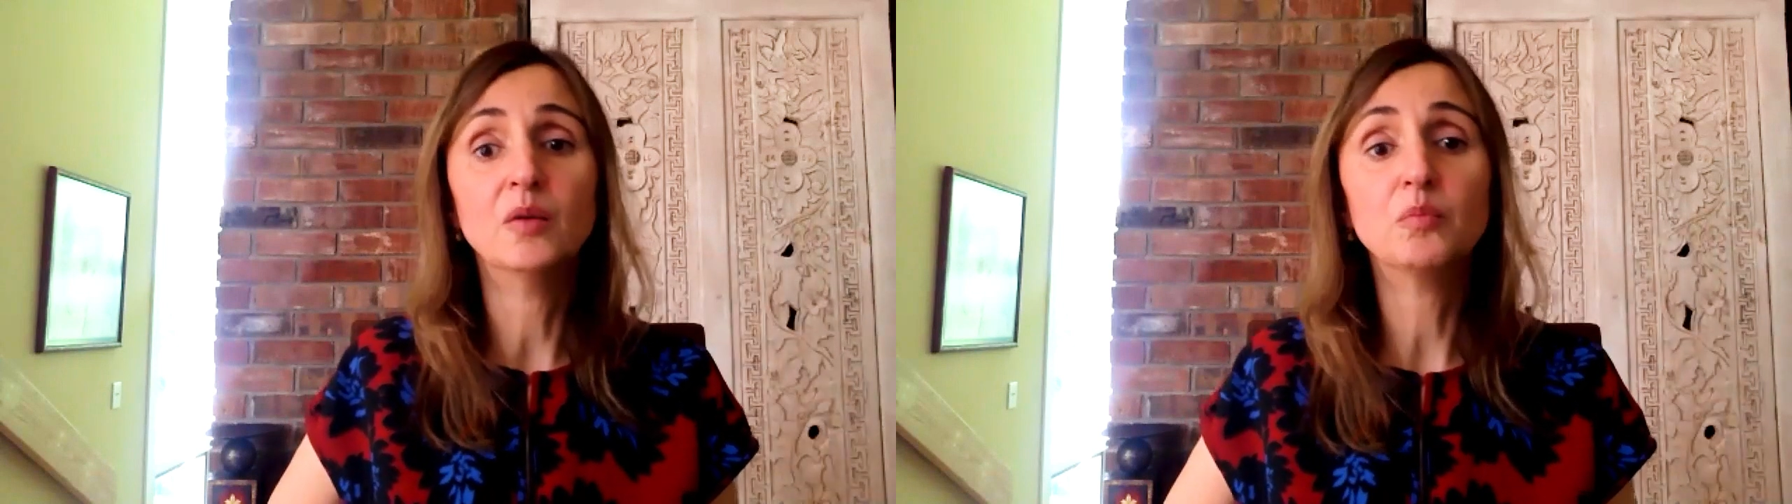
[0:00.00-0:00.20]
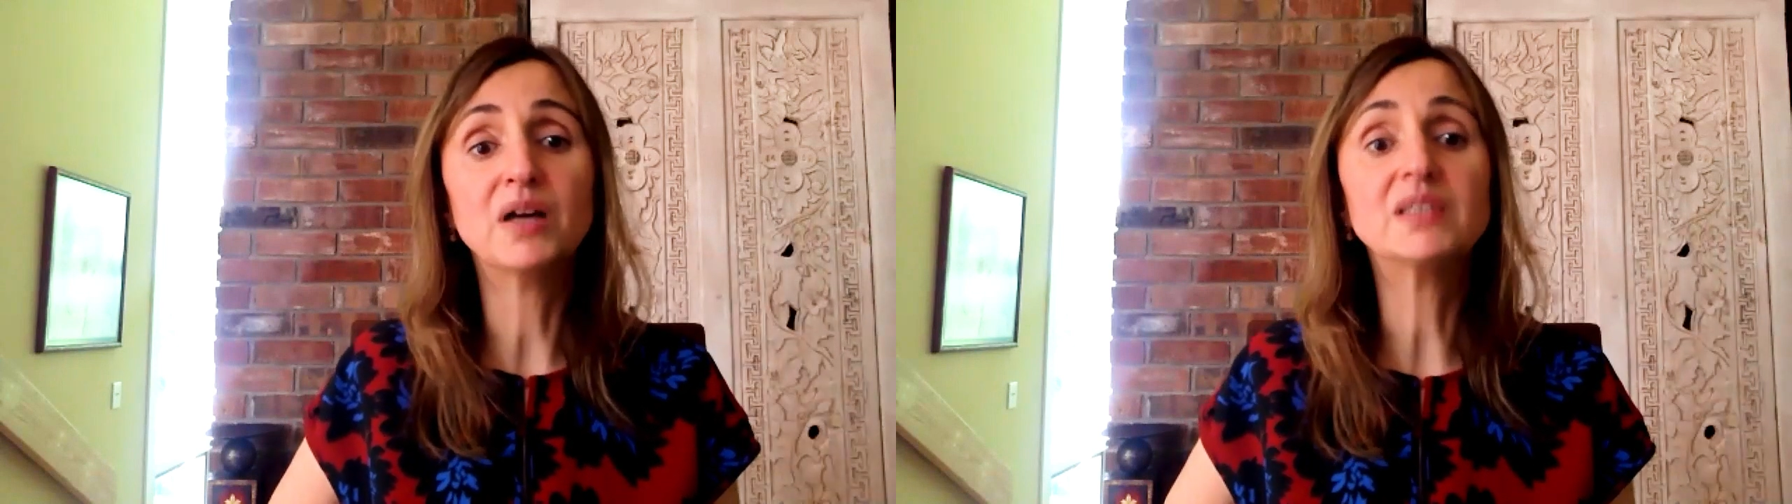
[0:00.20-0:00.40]

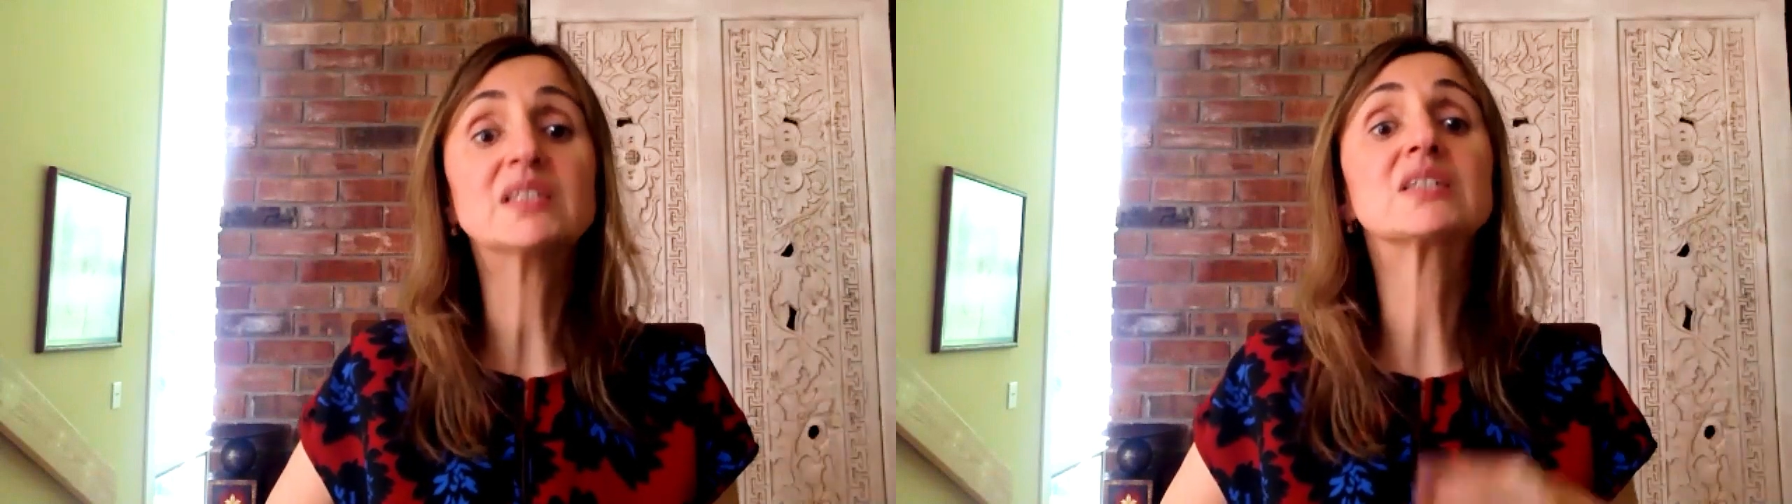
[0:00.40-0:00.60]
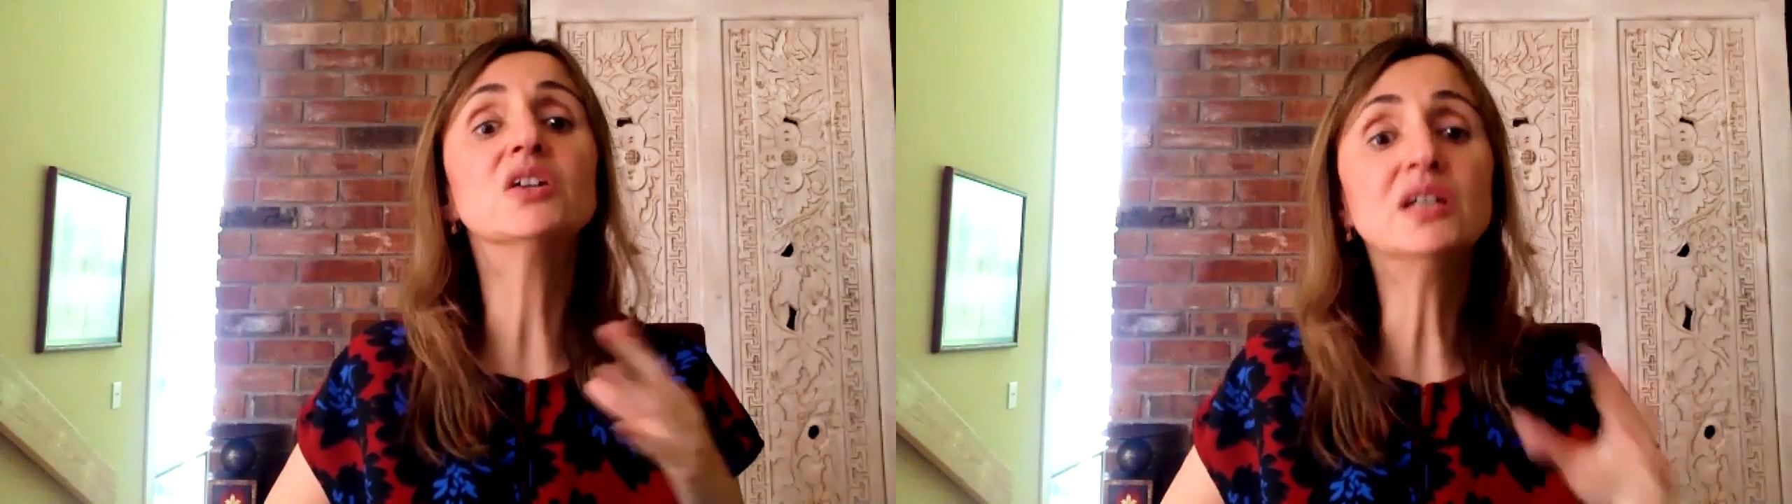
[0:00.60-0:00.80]
but
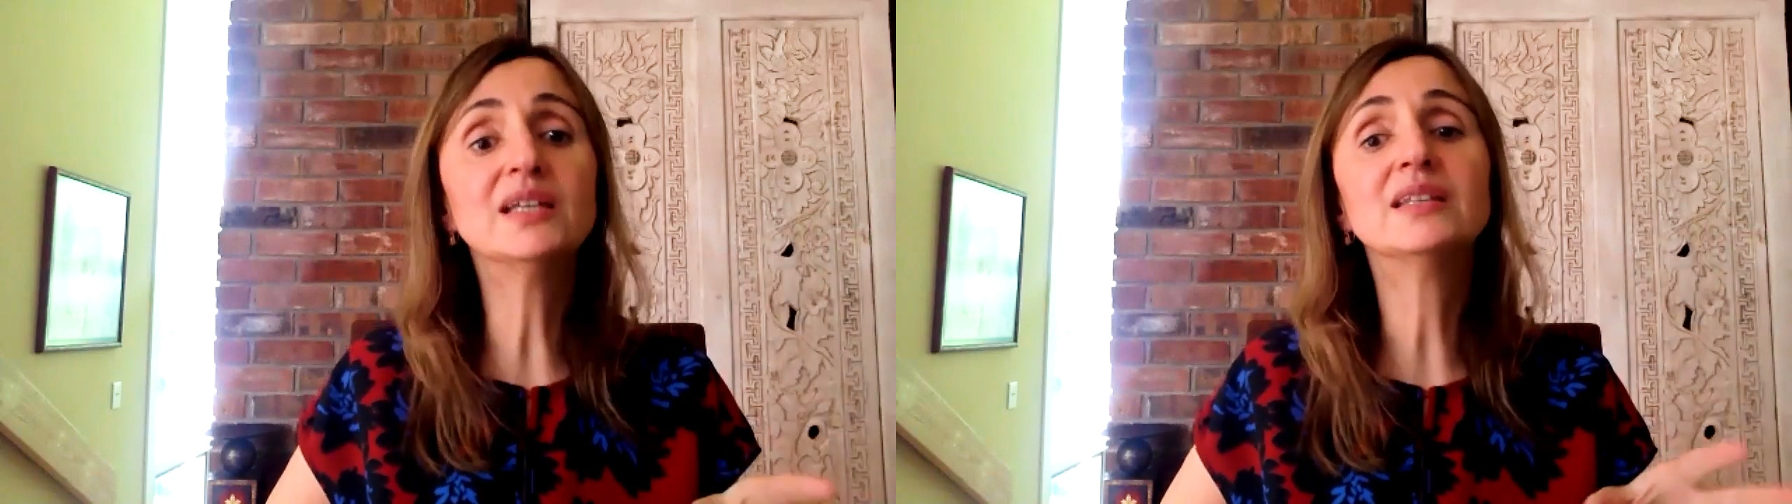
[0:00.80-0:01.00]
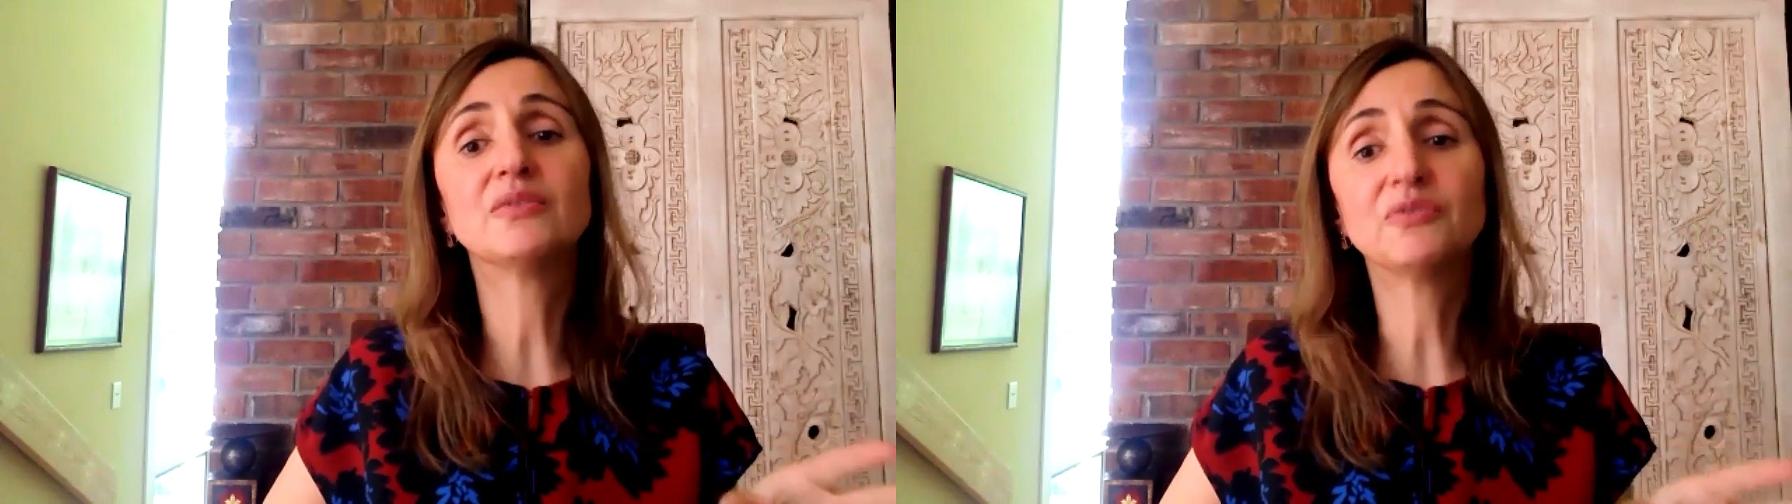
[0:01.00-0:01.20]
certainly
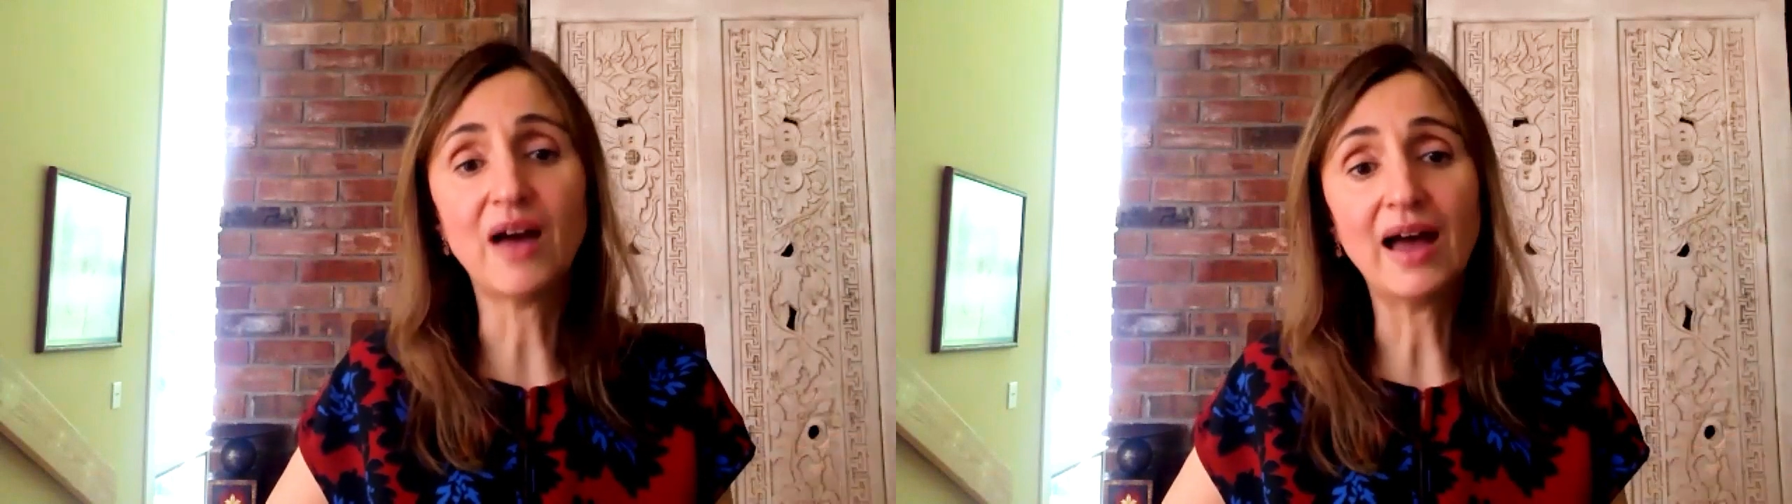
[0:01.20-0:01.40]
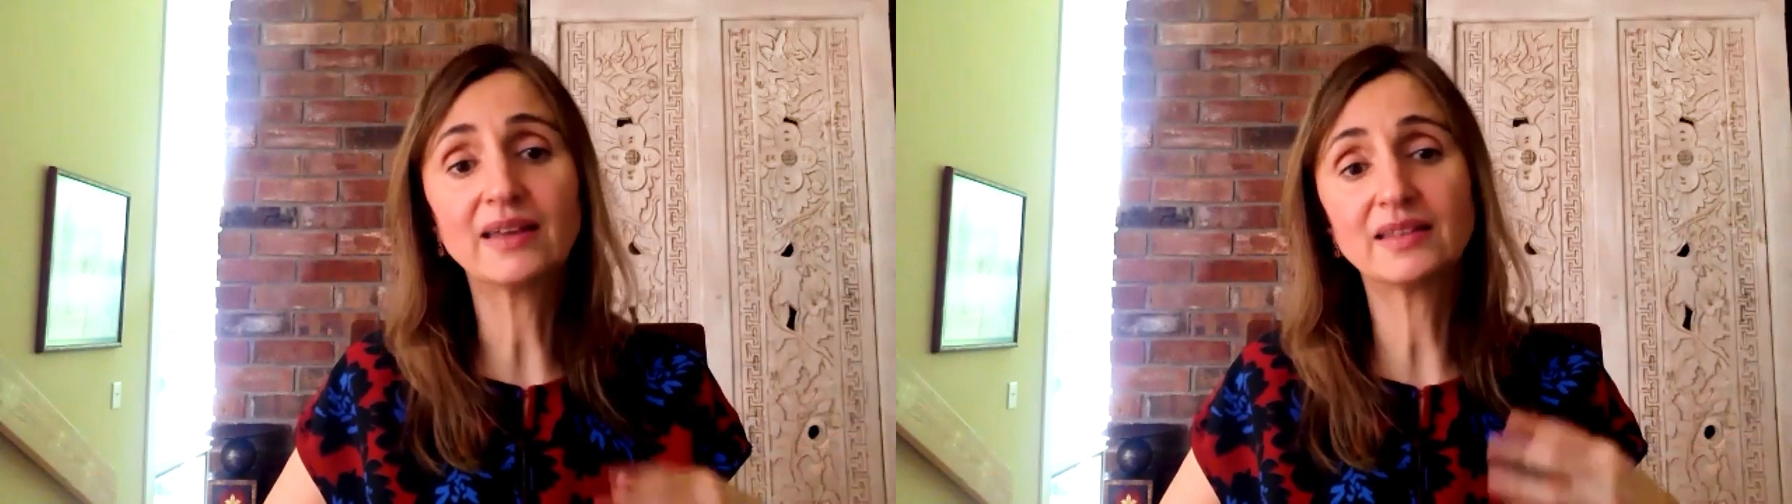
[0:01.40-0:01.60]
the
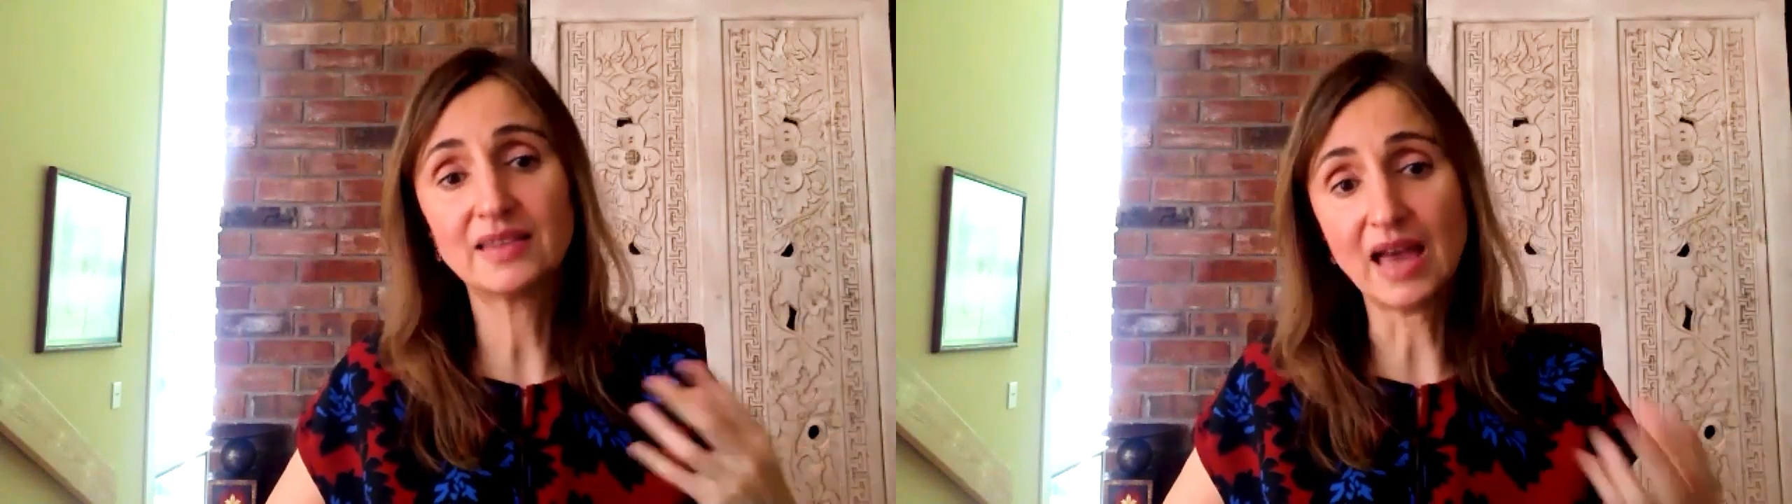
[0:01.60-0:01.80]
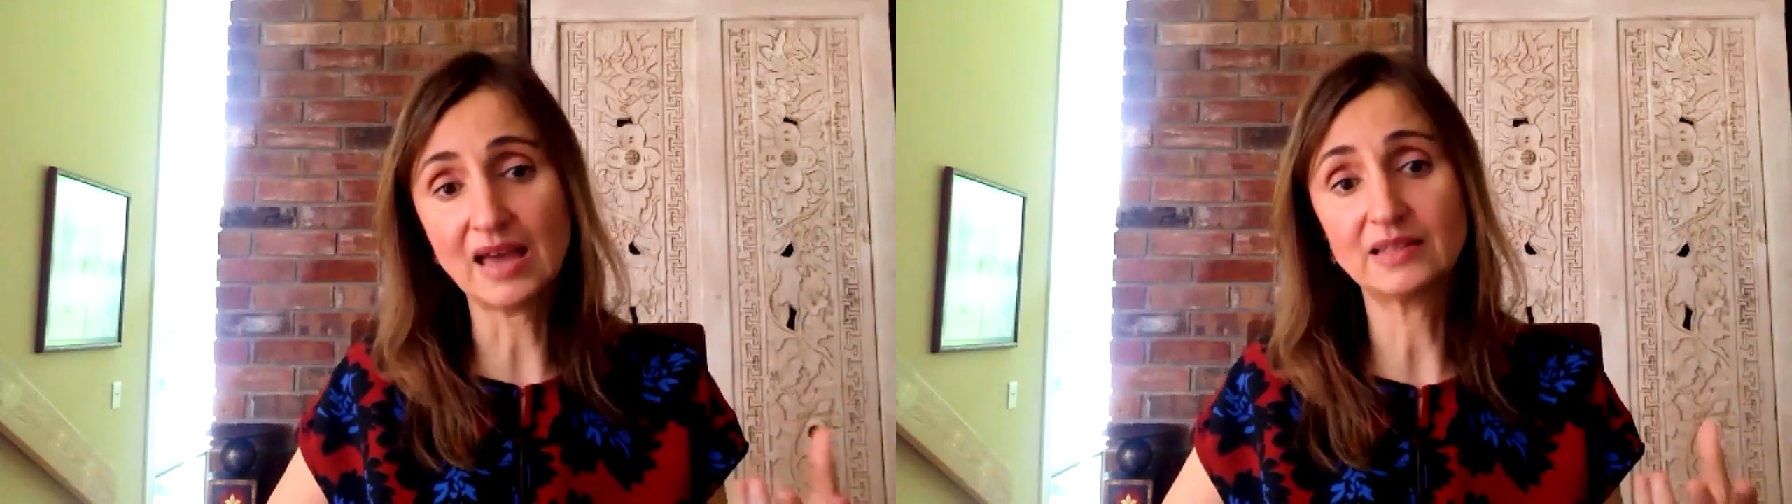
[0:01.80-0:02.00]
fact
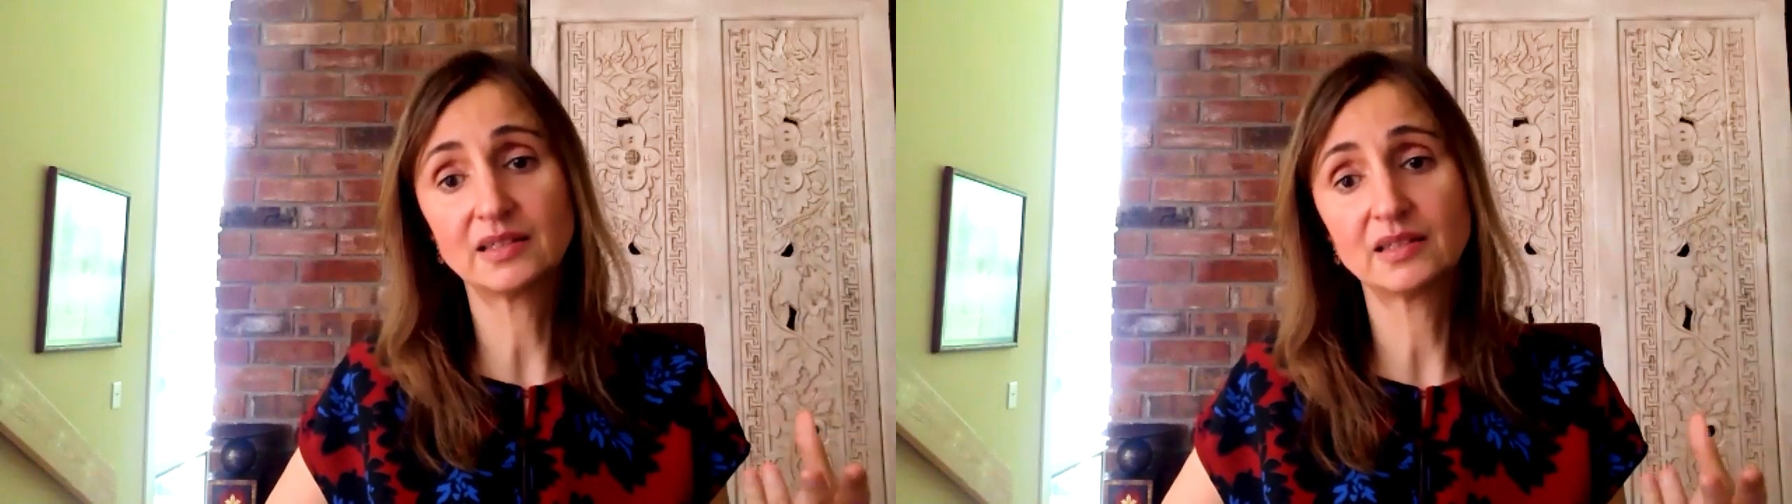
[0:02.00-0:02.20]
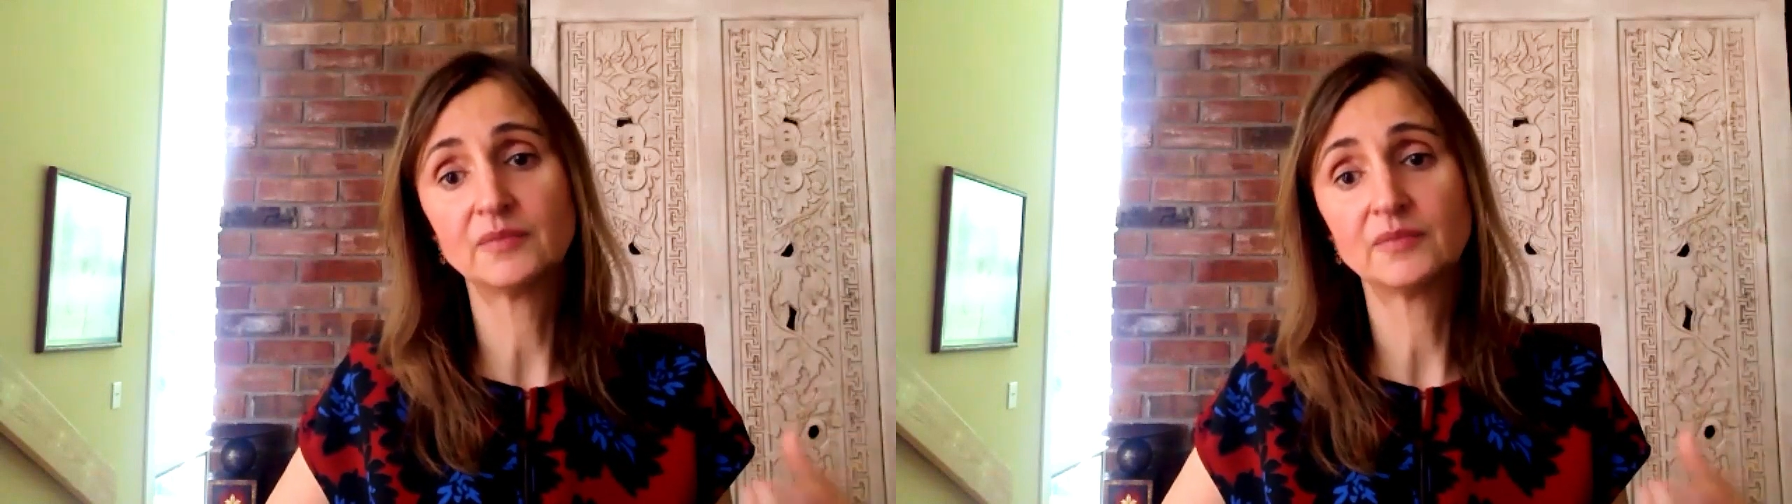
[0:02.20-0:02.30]
that